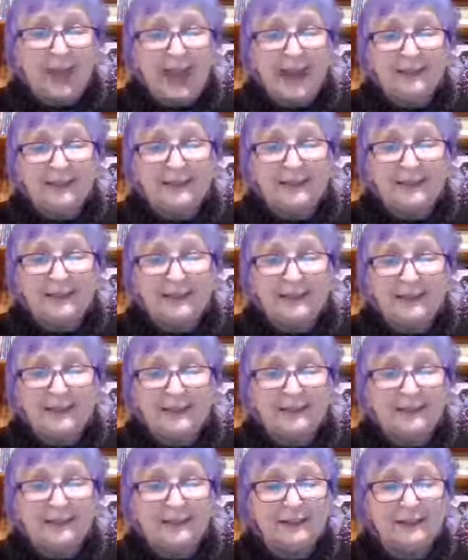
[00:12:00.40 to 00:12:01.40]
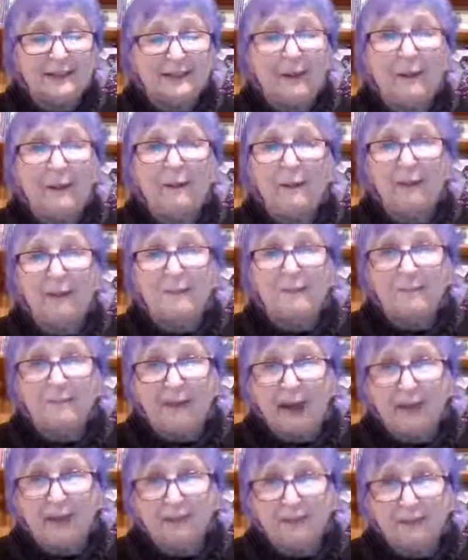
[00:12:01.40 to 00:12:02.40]
that is
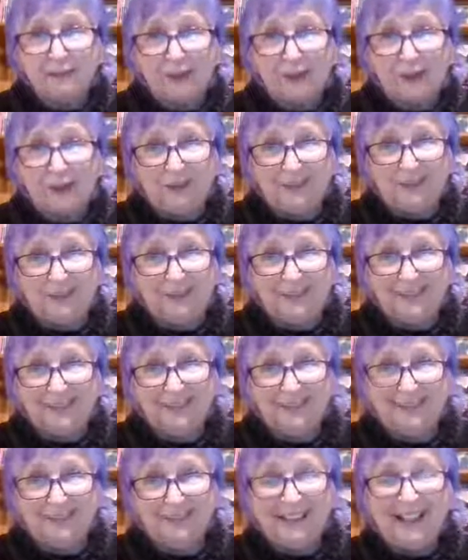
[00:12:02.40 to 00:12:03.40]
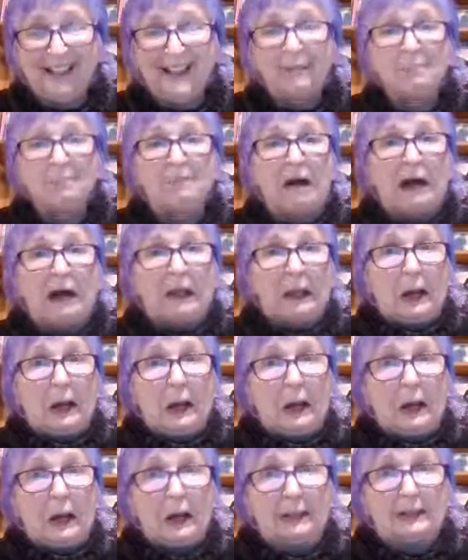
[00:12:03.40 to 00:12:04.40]
my fault, my
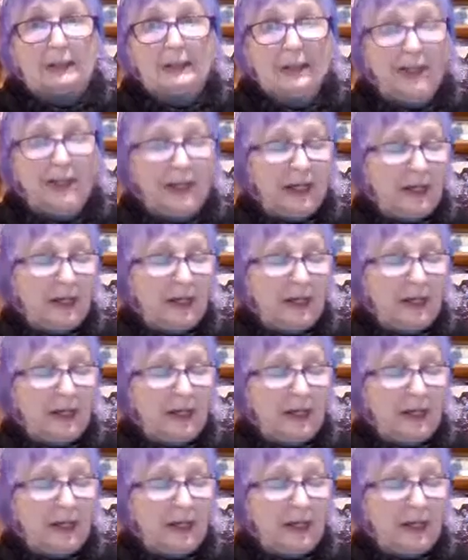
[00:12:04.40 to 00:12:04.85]
cause.